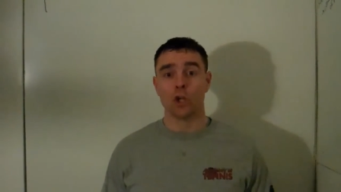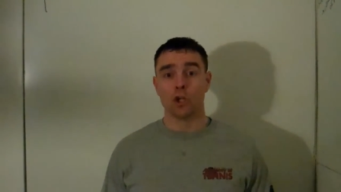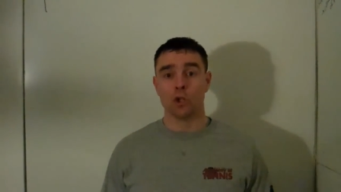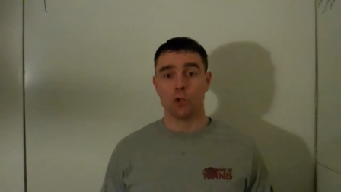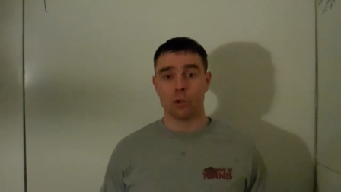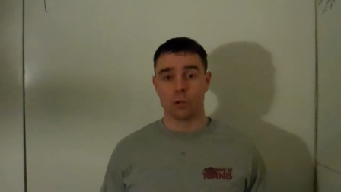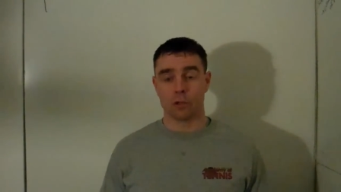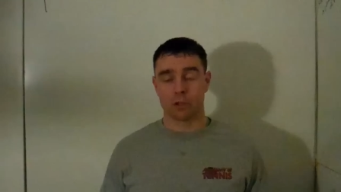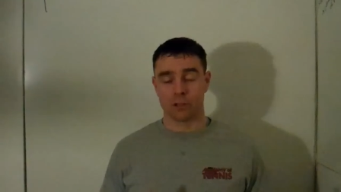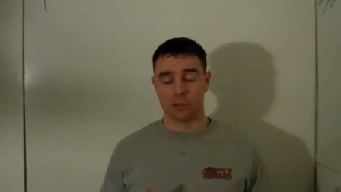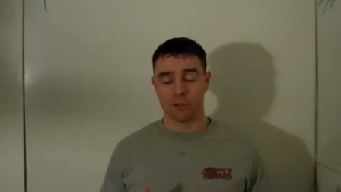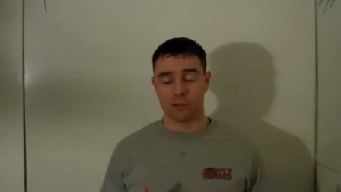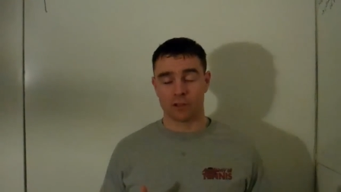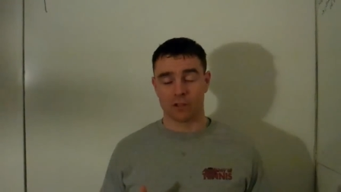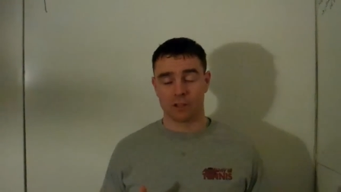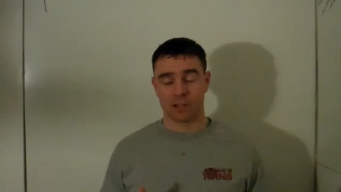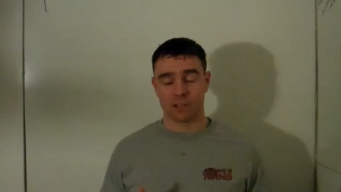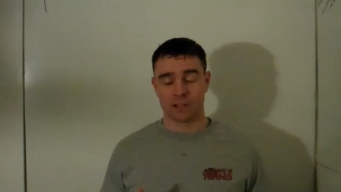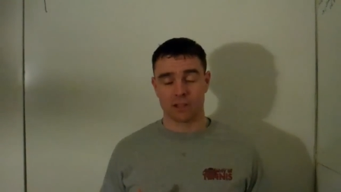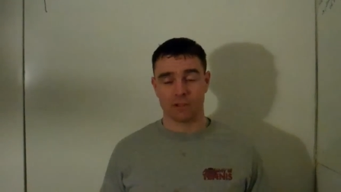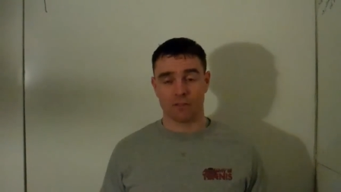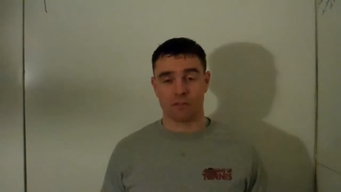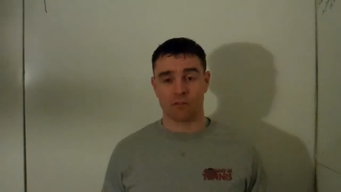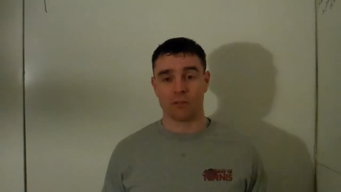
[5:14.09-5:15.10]
You can look
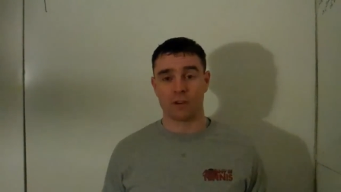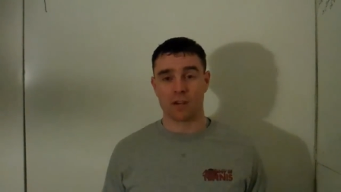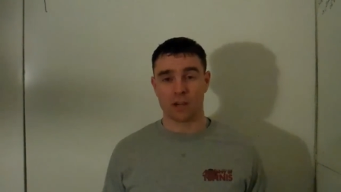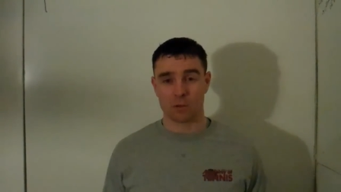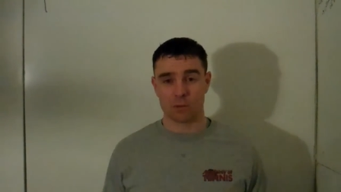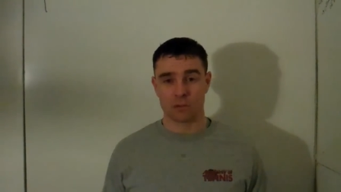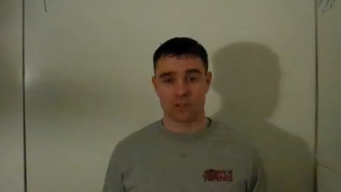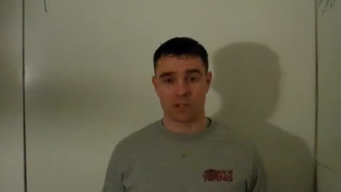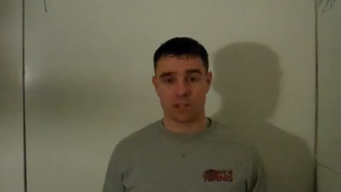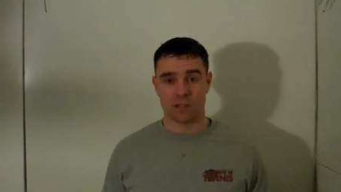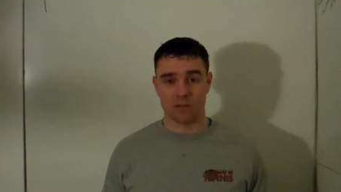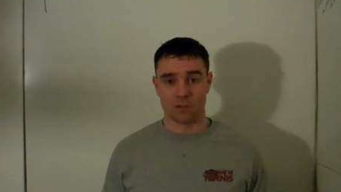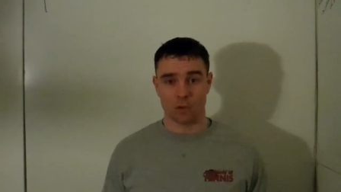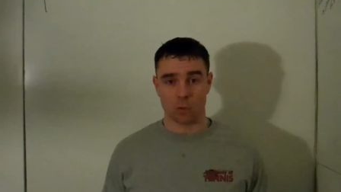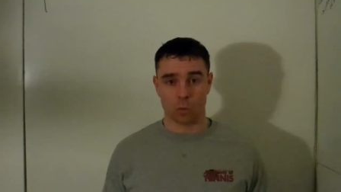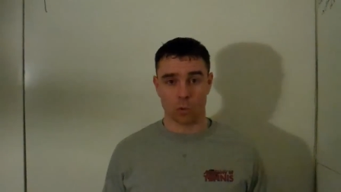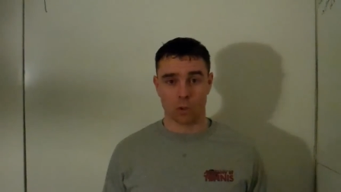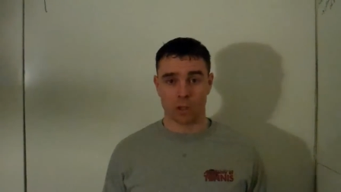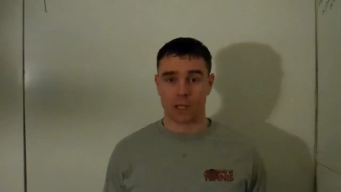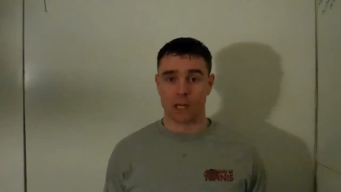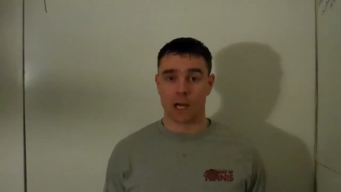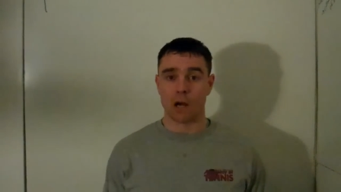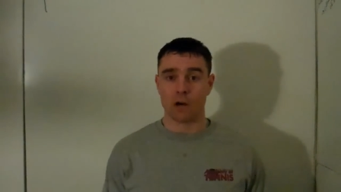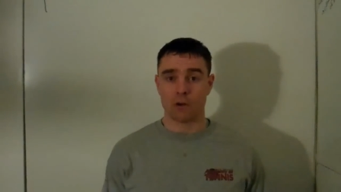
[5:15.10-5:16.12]
at the frequency of the
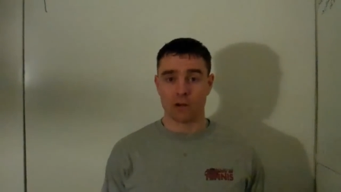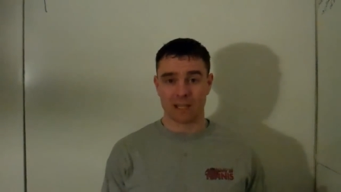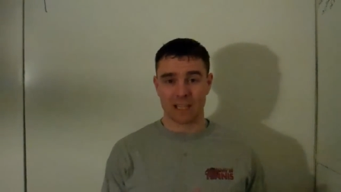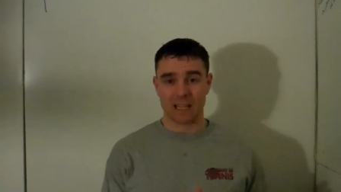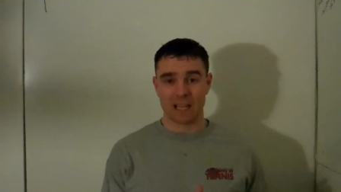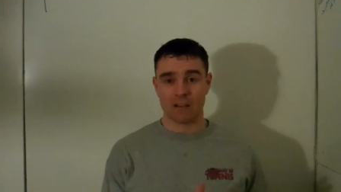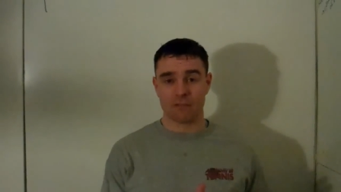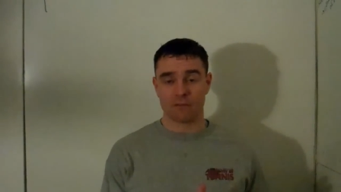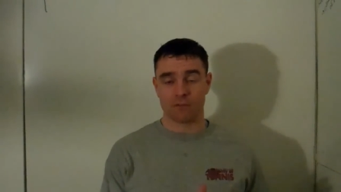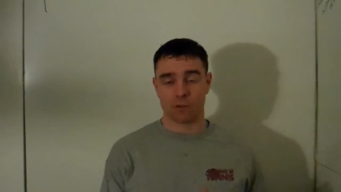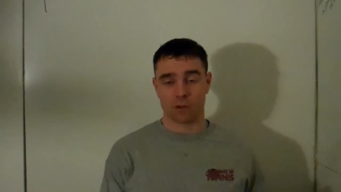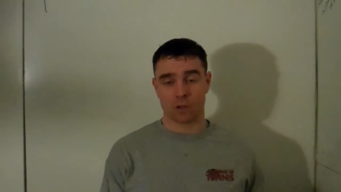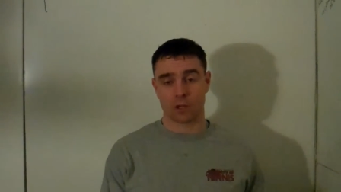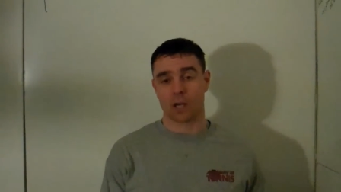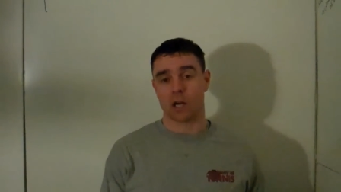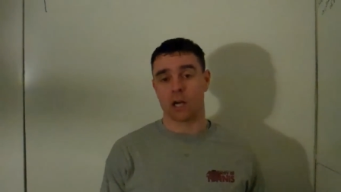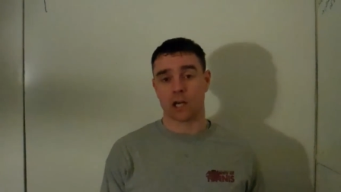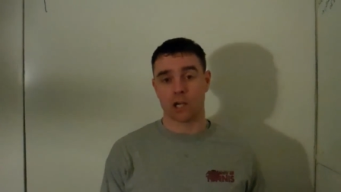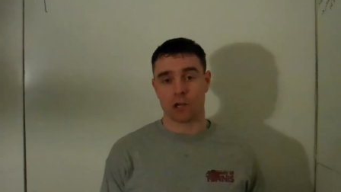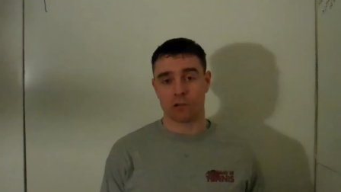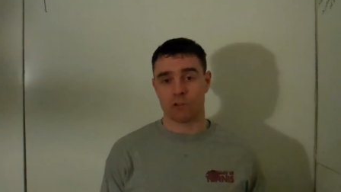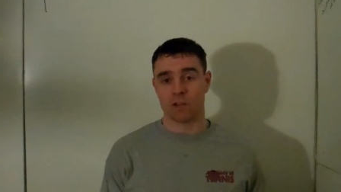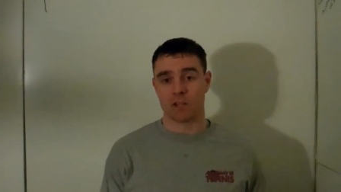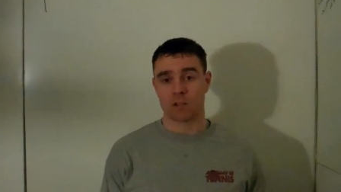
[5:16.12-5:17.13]
workout, again, for a
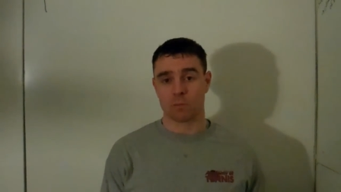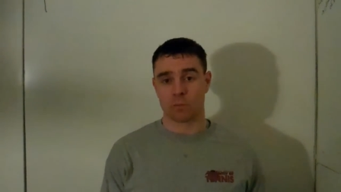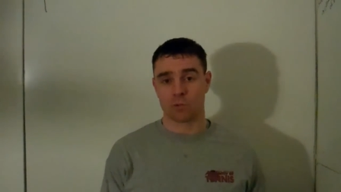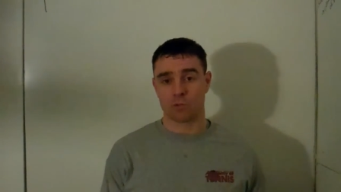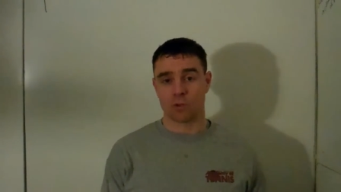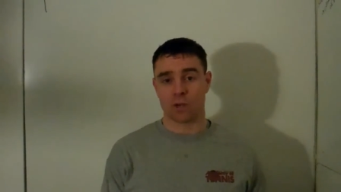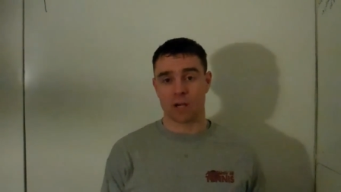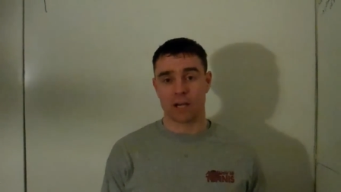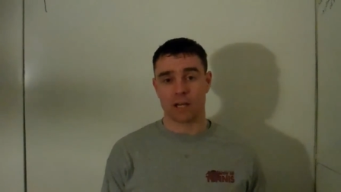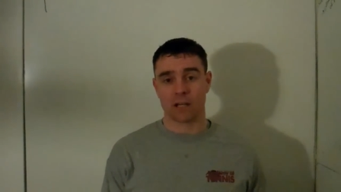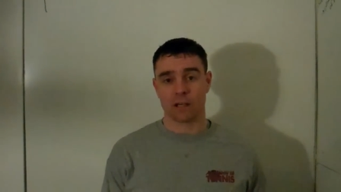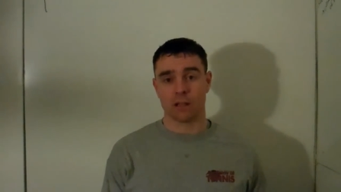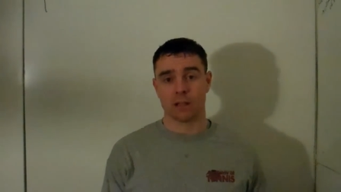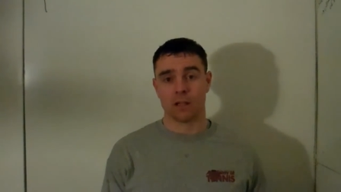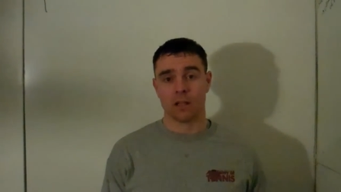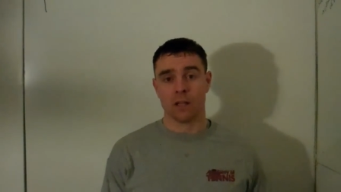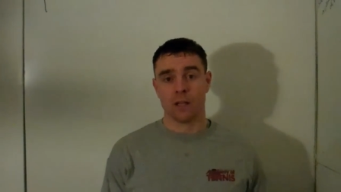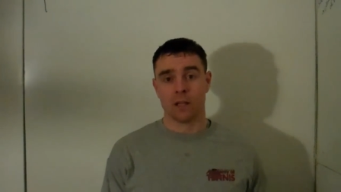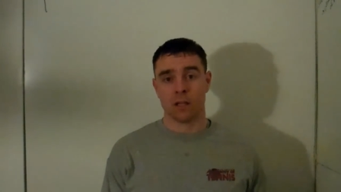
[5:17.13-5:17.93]
cardiorespiratory training